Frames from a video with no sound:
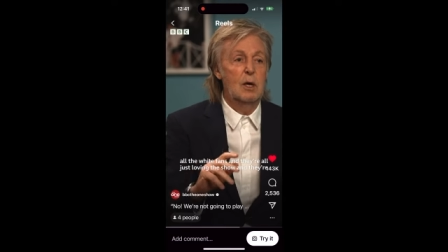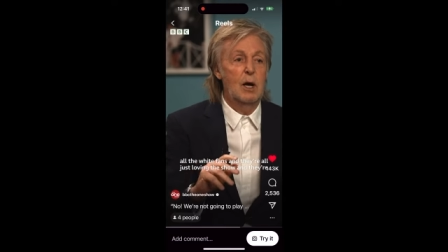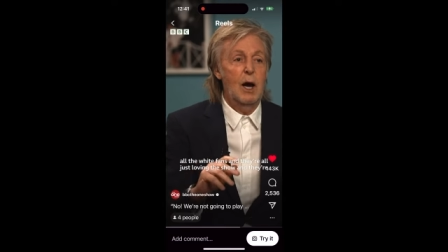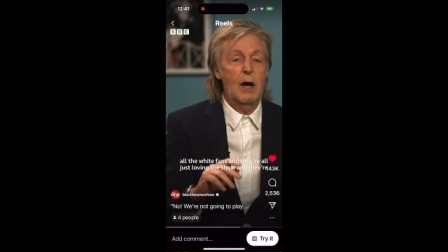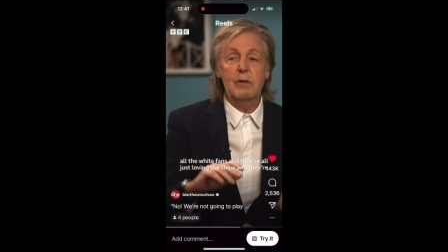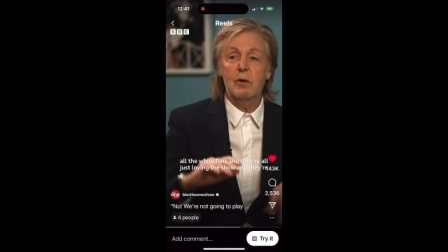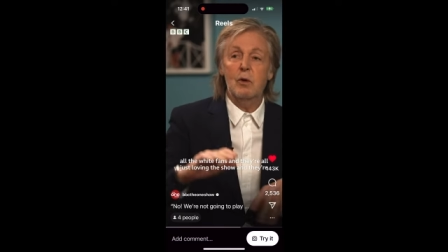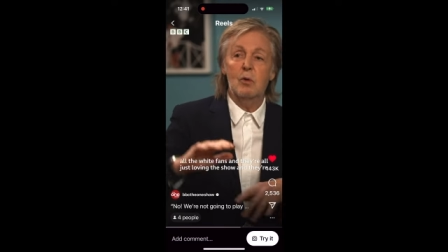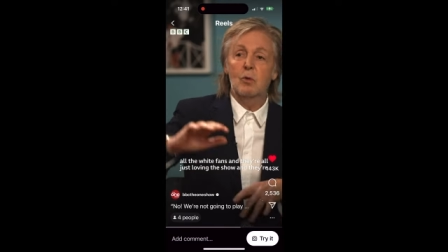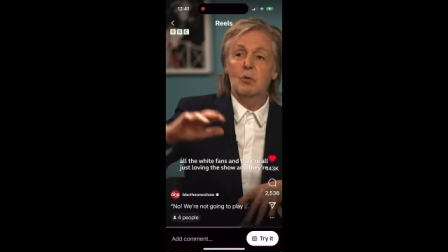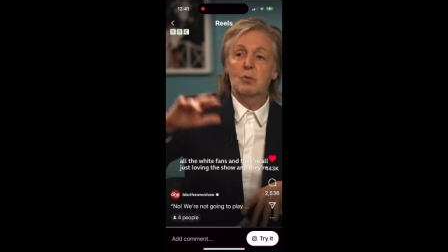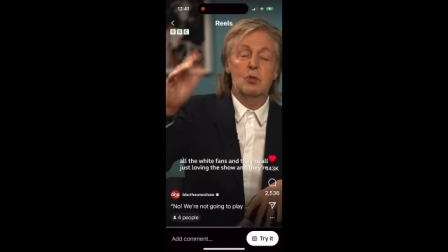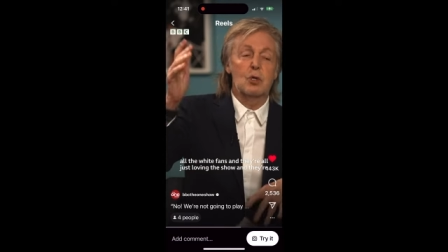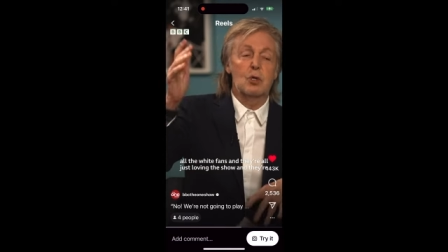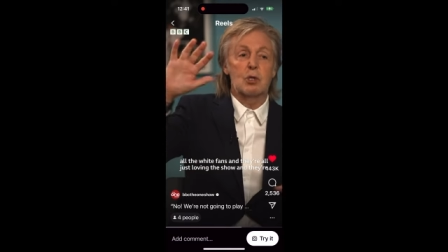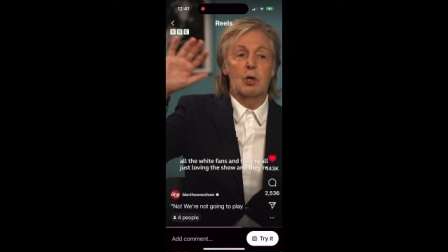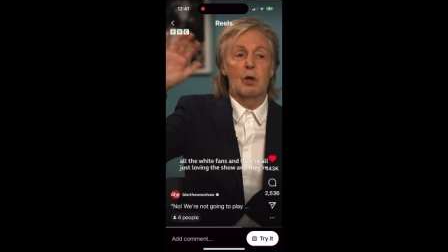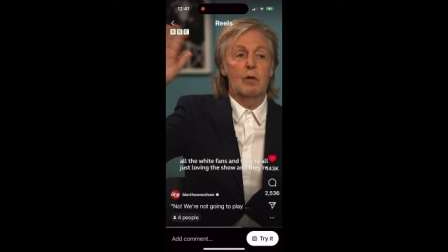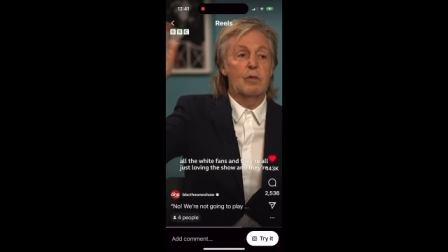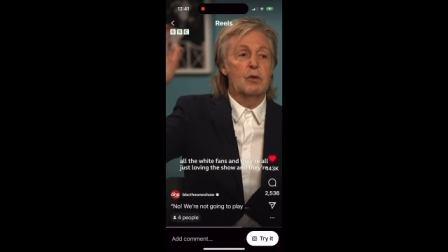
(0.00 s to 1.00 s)
and they're all
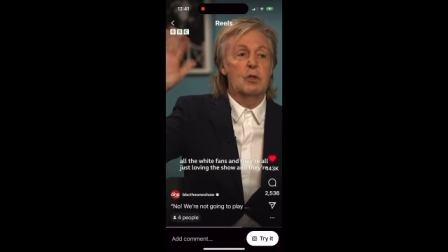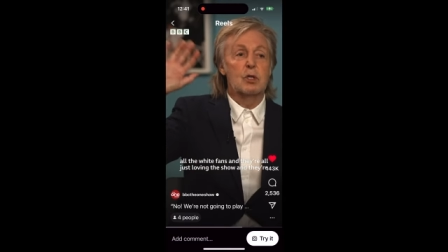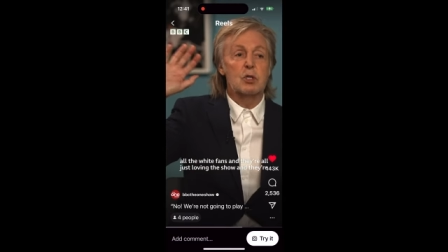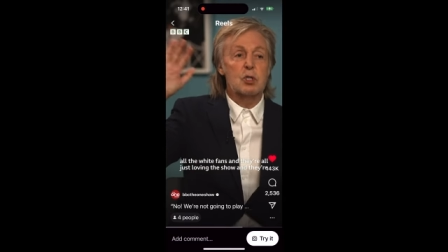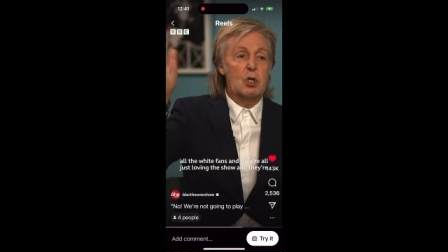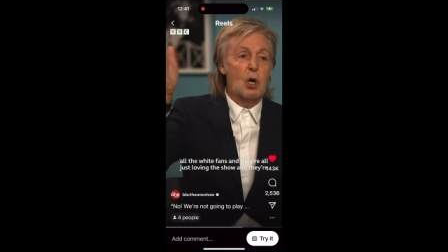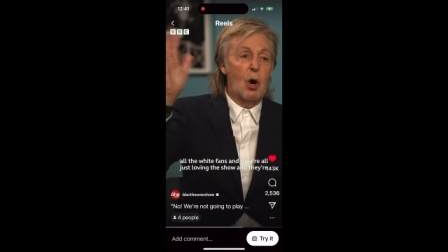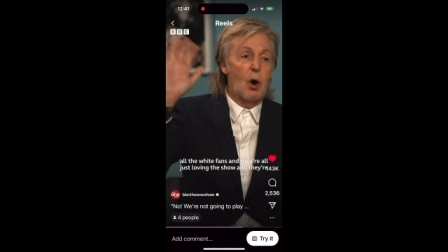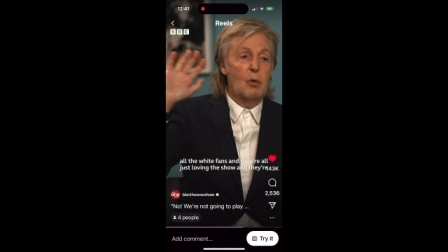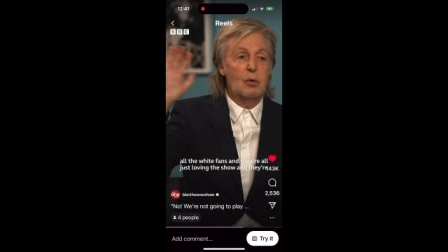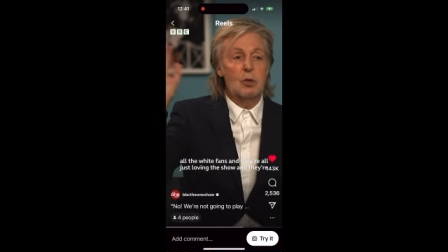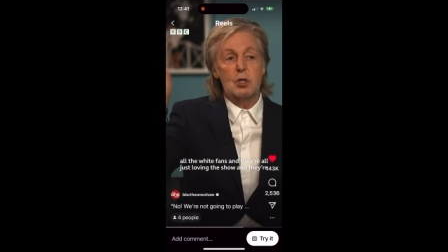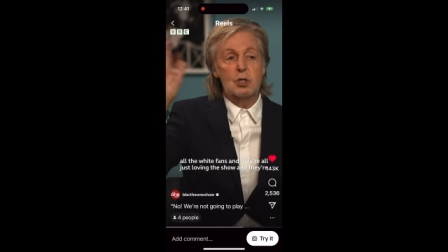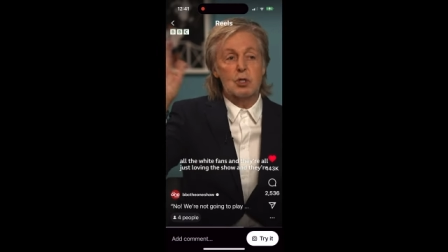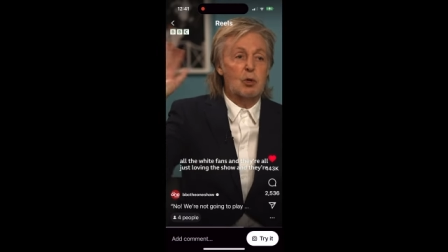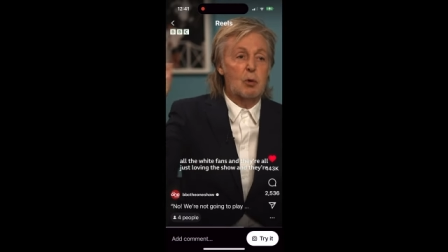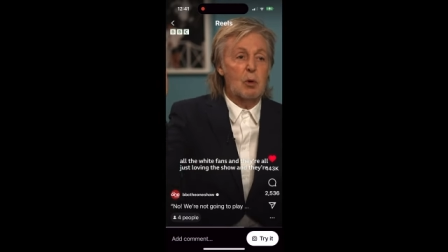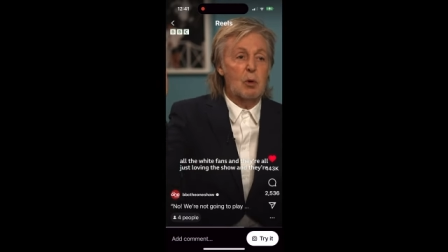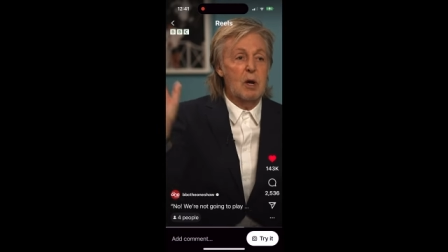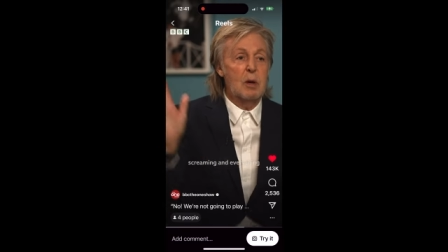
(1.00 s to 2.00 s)
just loving the show, and they're
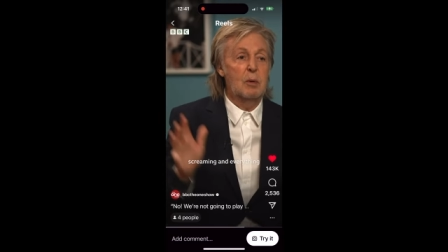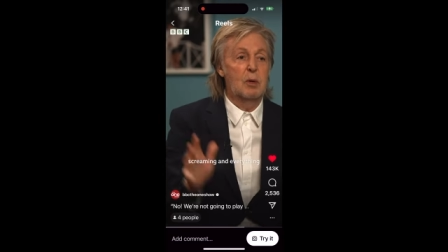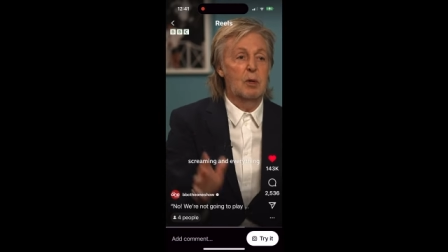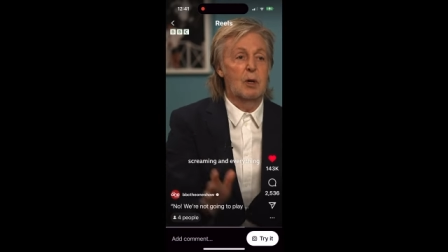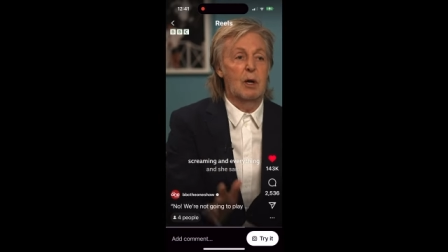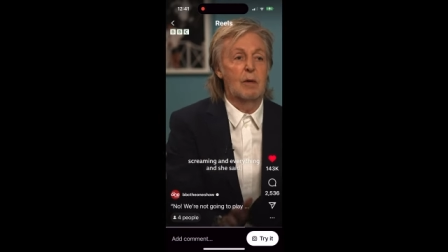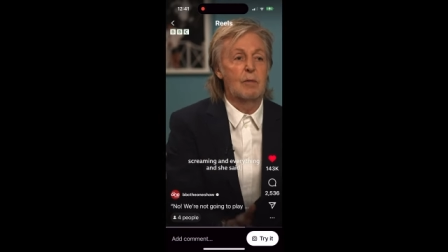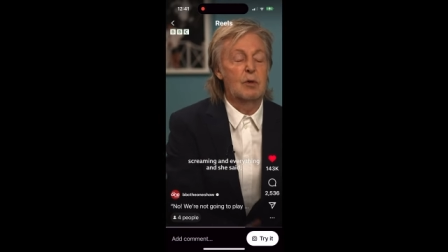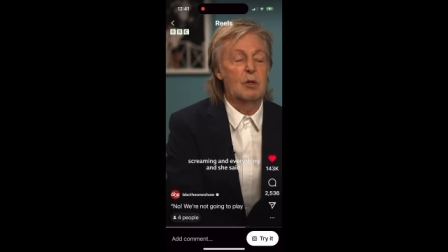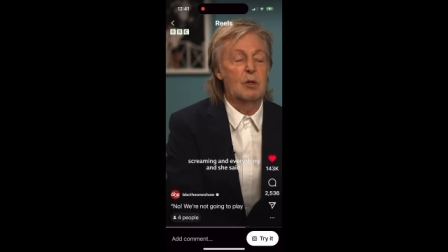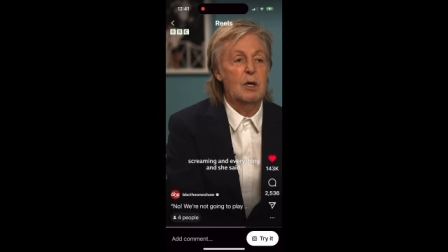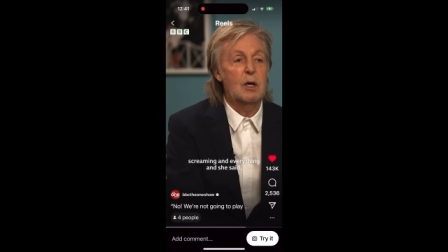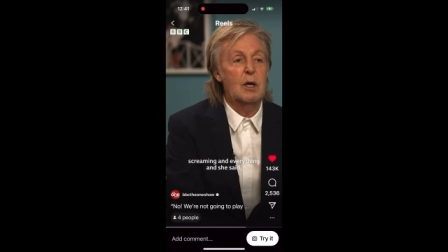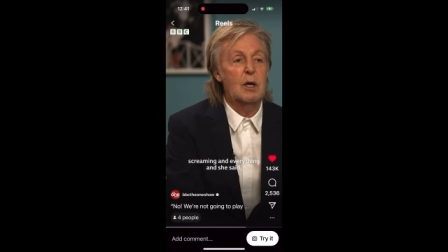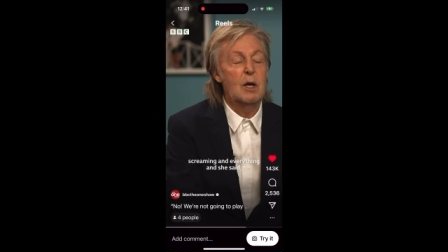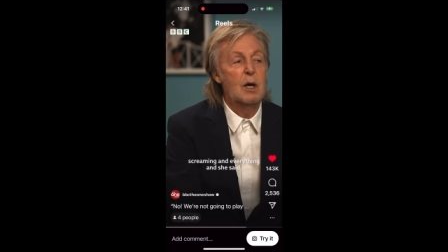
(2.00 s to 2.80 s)
screaming and everything.